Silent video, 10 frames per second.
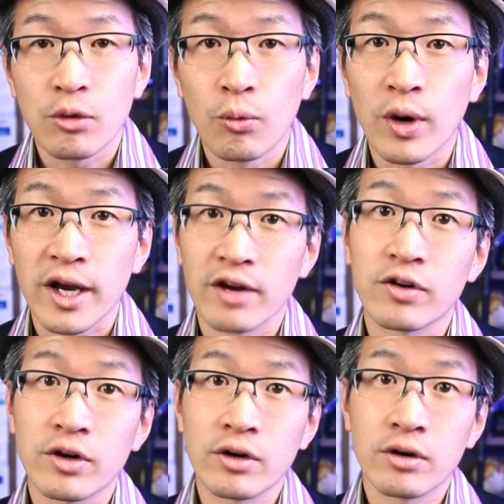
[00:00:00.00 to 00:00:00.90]

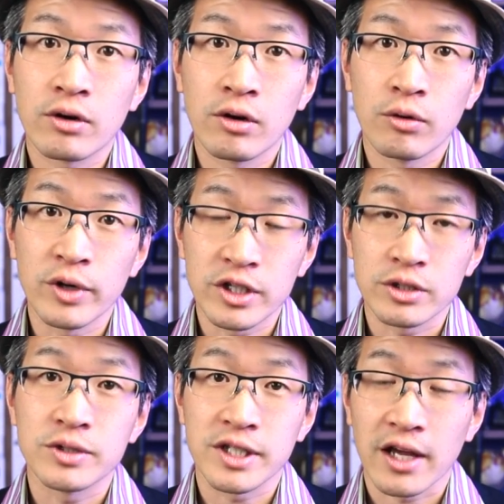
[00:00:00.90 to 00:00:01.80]
whatever we
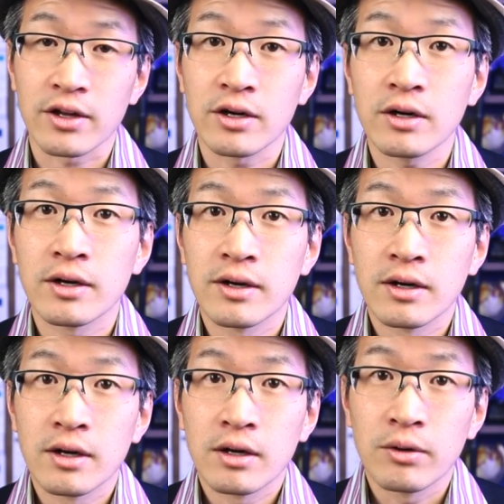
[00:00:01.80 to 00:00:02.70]
do together
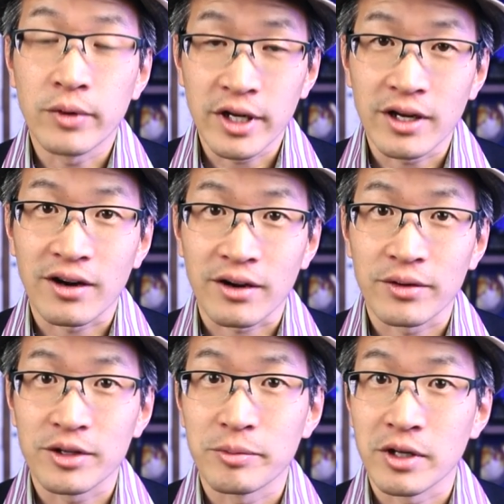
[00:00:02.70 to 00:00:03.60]
we are
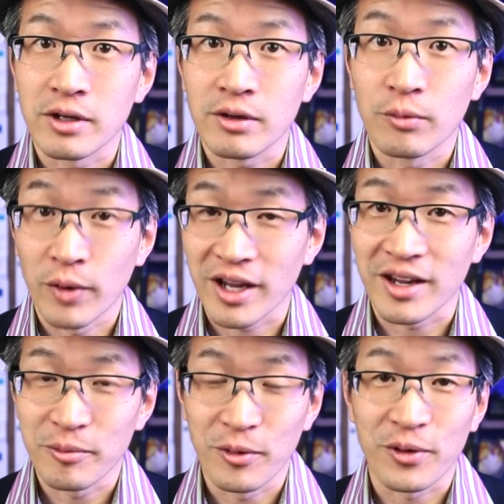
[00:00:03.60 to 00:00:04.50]
going to be
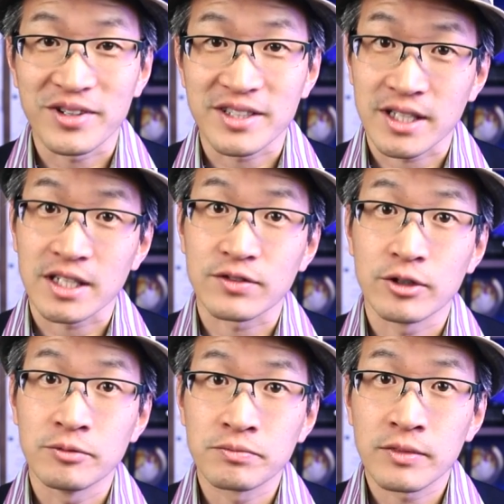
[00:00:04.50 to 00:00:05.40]
way more
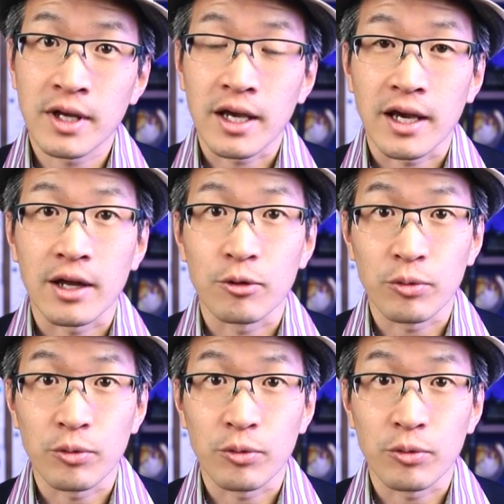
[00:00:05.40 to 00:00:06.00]
successful. And